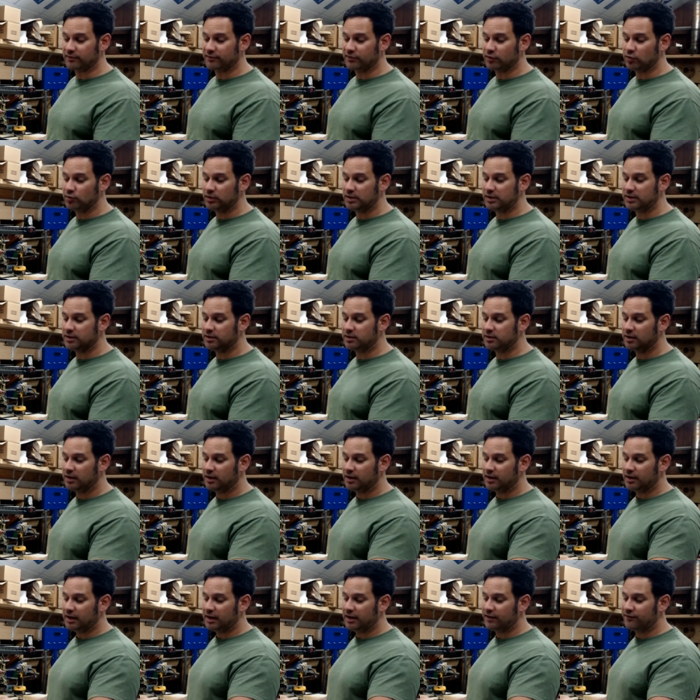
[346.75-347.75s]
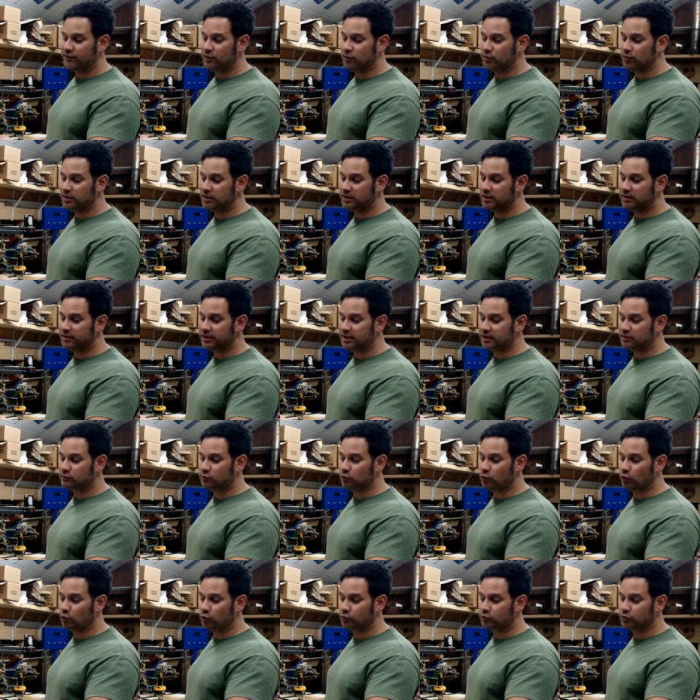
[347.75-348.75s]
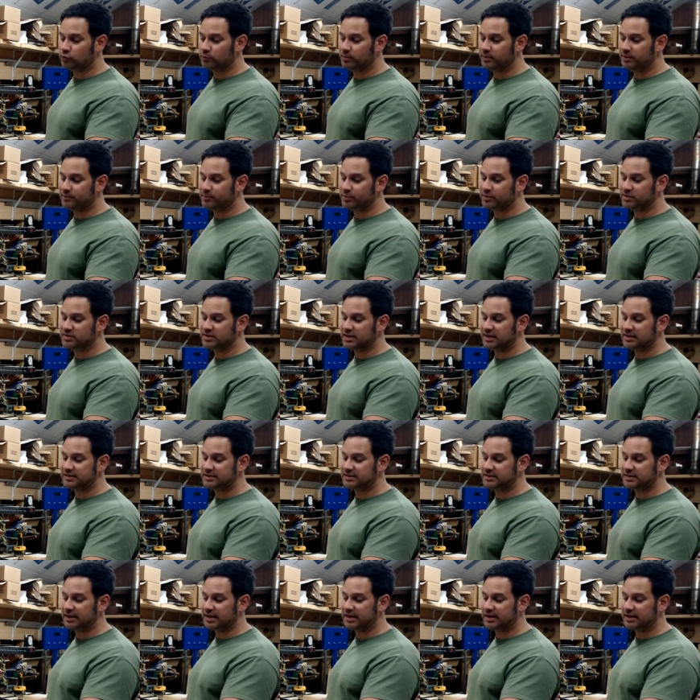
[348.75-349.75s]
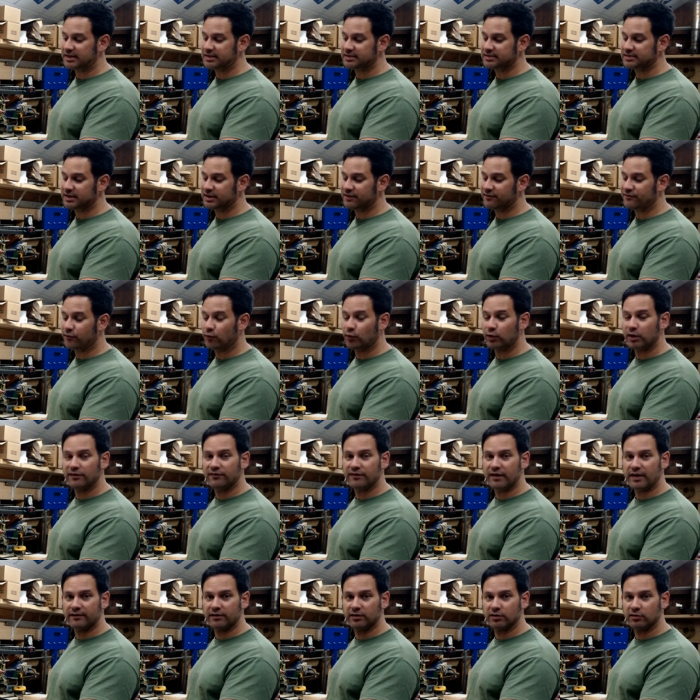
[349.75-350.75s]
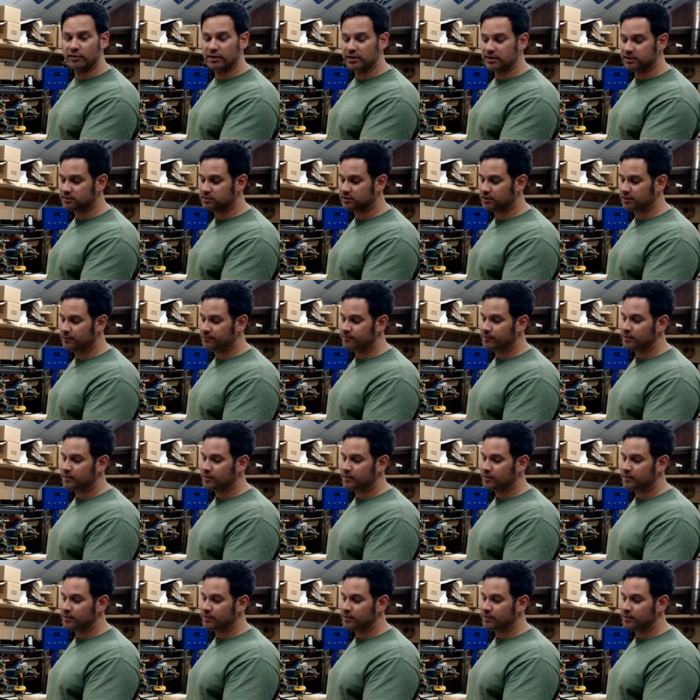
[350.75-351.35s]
If you needed that tool to be presented at, let's say, 45 degrees,